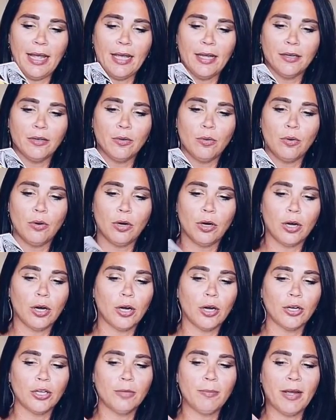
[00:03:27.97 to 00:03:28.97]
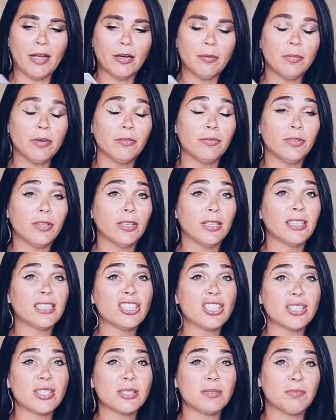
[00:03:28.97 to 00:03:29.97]
And or you might have been feeling
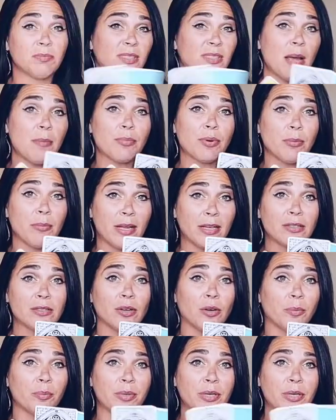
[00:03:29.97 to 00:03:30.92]
just temperamental,